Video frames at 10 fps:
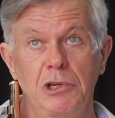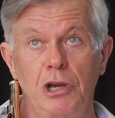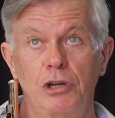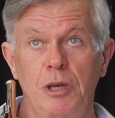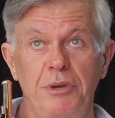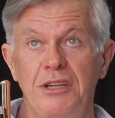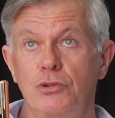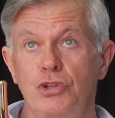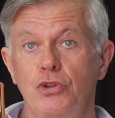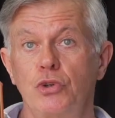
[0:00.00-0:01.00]
only a beat or
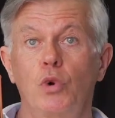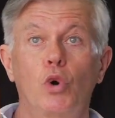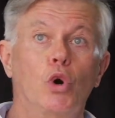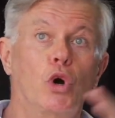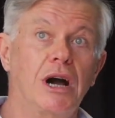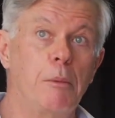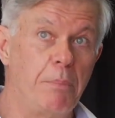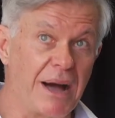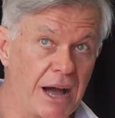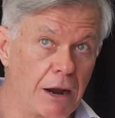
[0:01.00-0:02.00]
two, or a
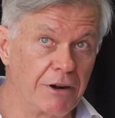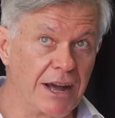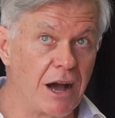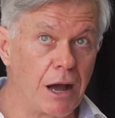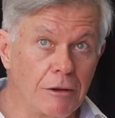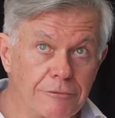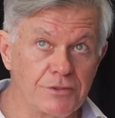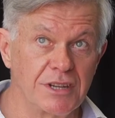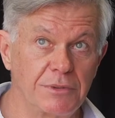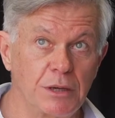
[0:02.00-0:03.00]
bar and a half or
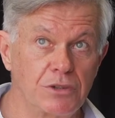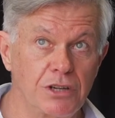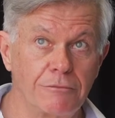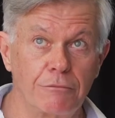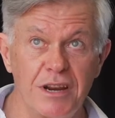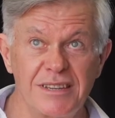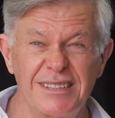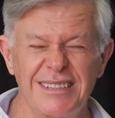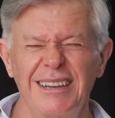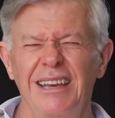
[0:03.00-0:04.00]
something which are
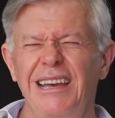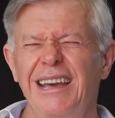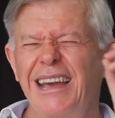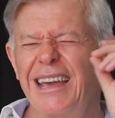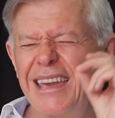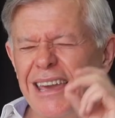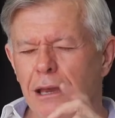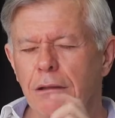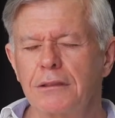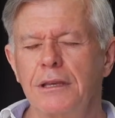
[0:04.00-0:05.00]
rest,
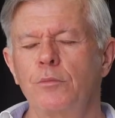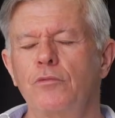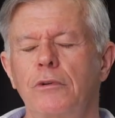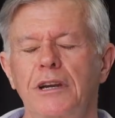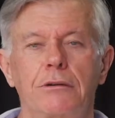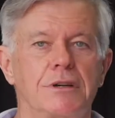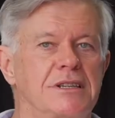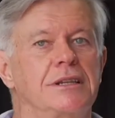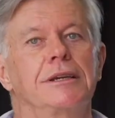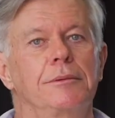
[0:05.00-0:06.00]
count them rigorously